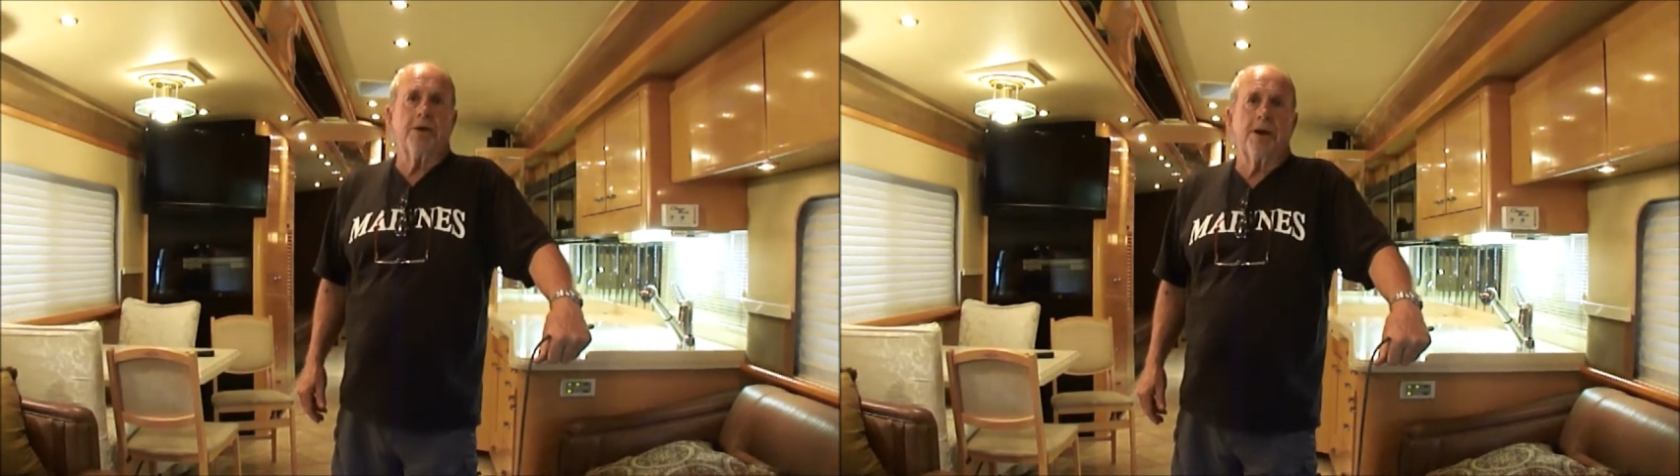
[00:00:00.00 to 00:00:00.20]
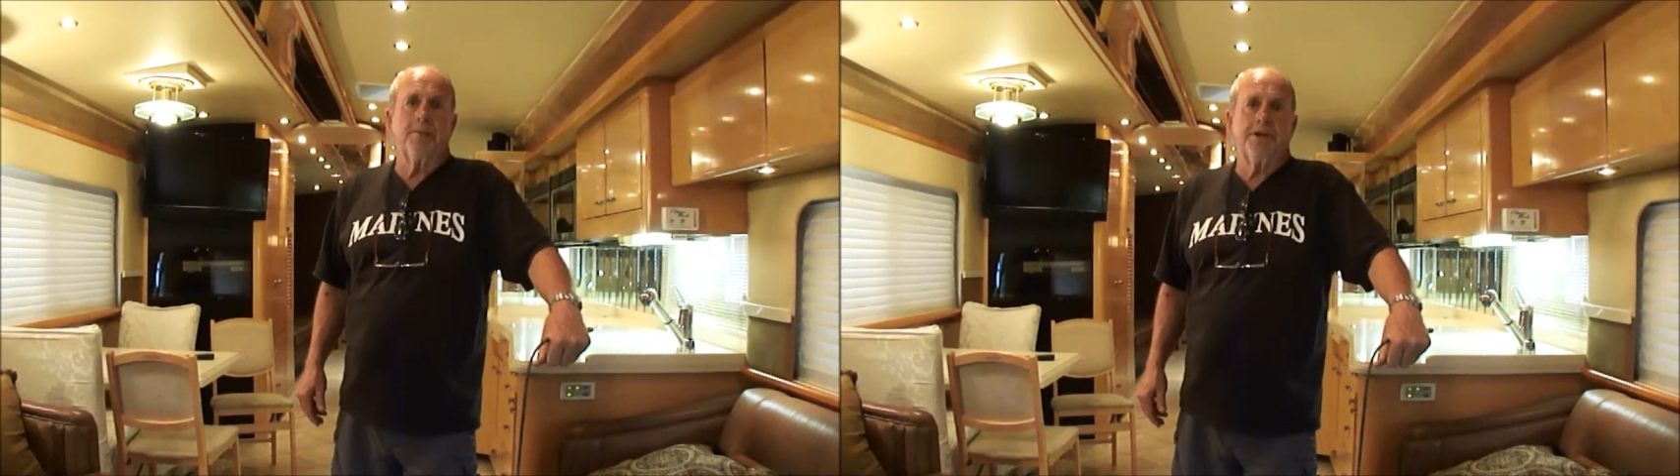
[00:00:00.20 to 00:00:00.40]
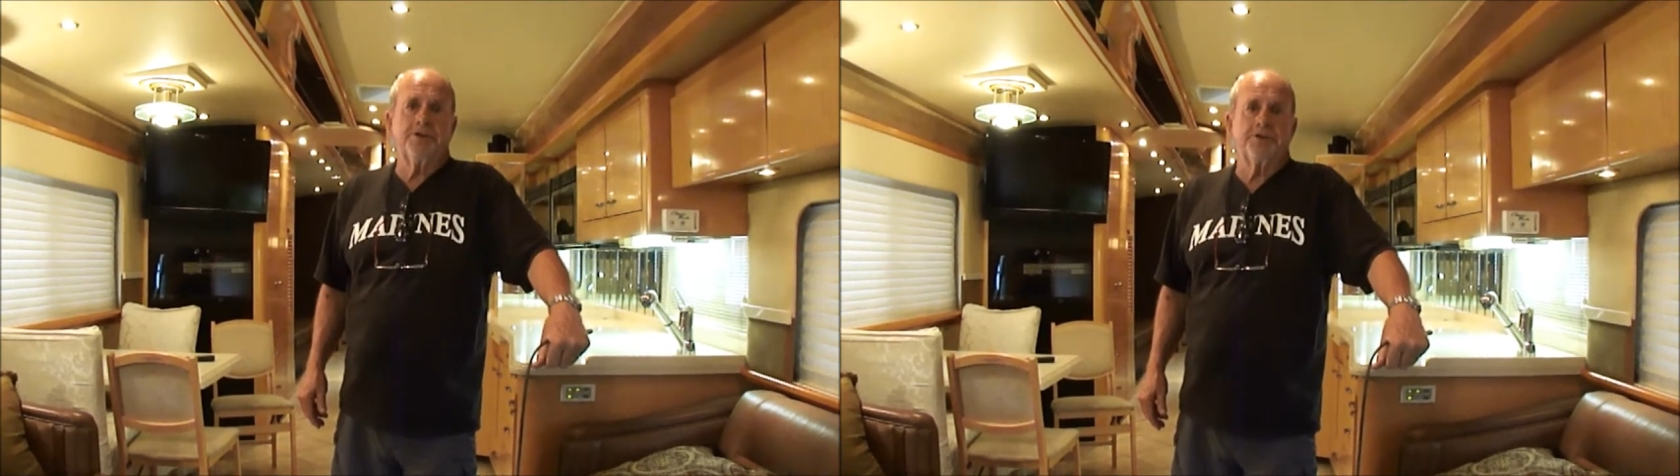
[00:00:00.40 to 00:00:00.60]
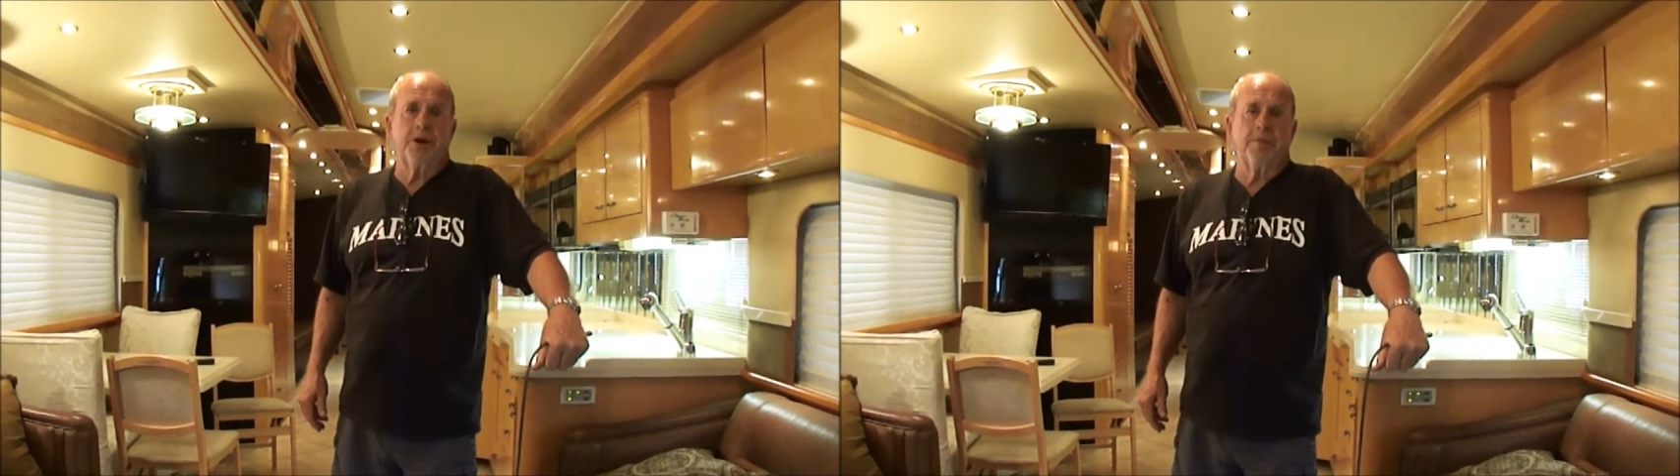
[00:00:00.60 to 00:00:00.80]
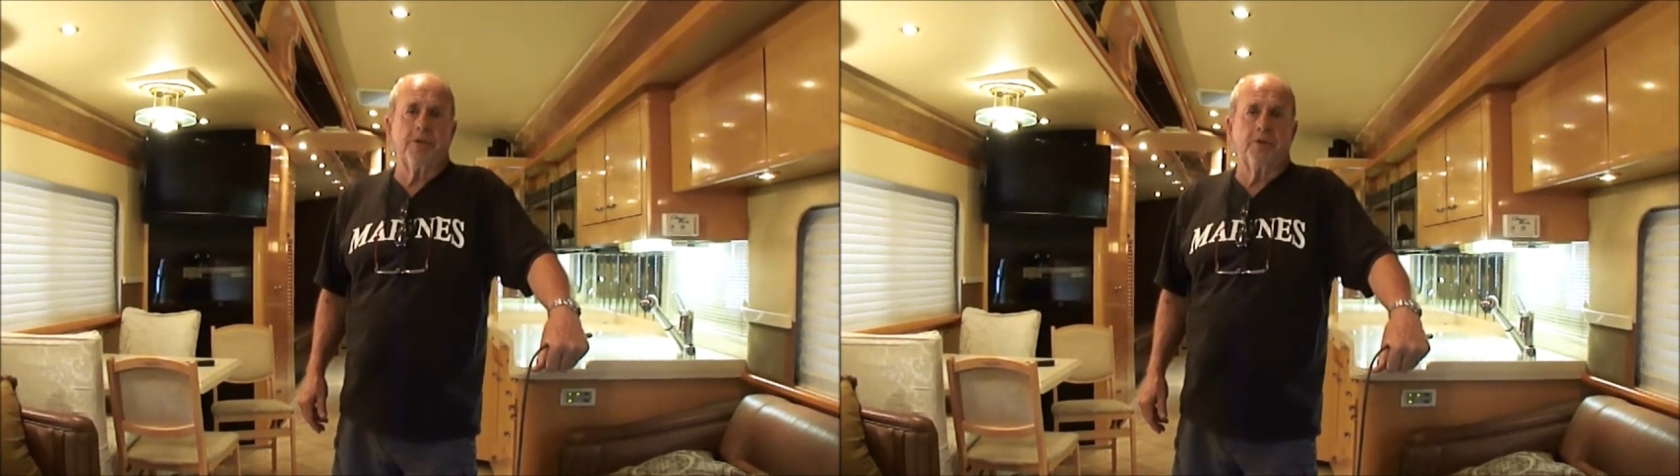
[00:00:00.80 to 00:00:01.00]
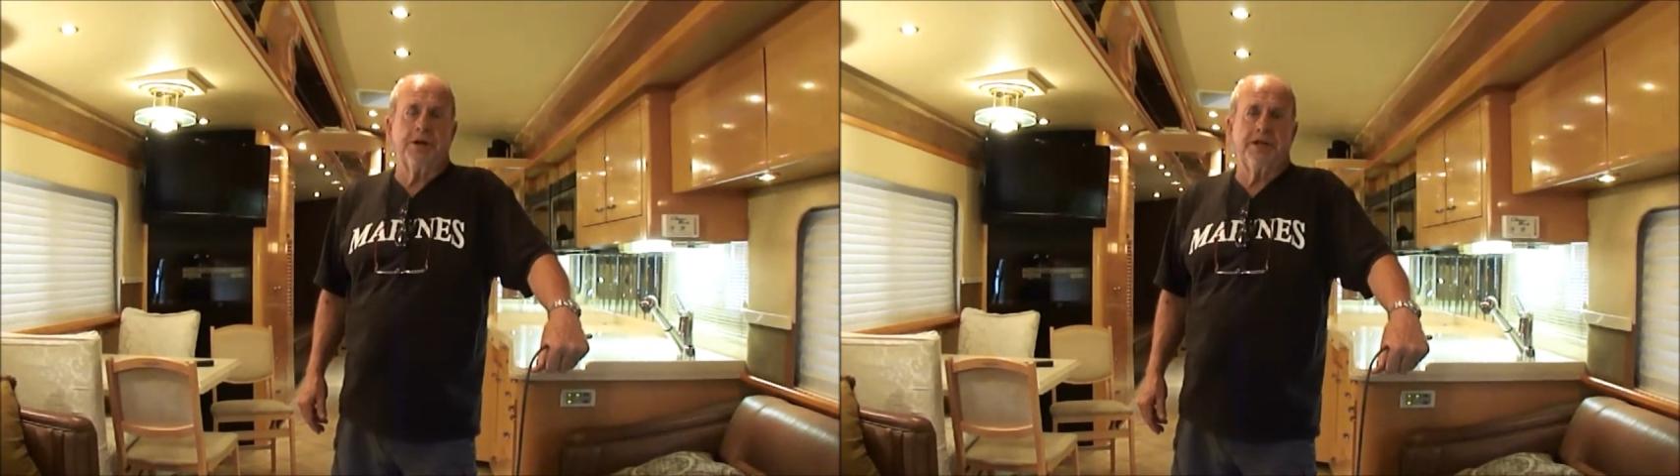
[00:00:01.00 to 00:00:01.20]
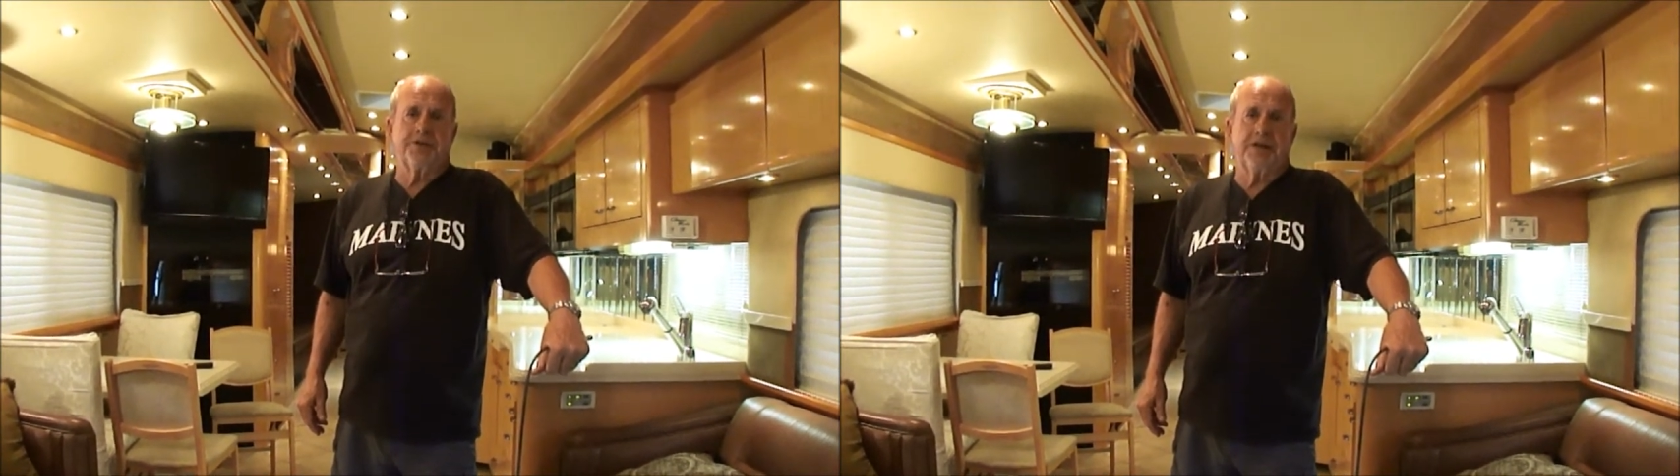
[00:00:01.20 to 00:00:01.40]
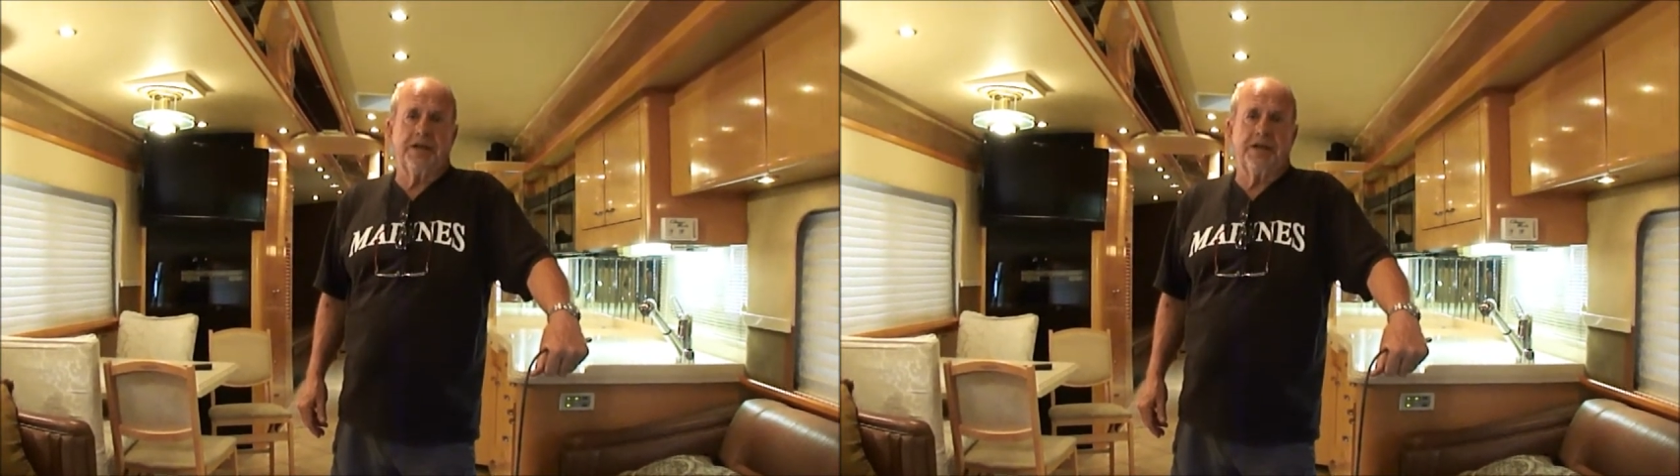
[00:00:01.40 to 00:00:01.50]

Cummins turbo diesel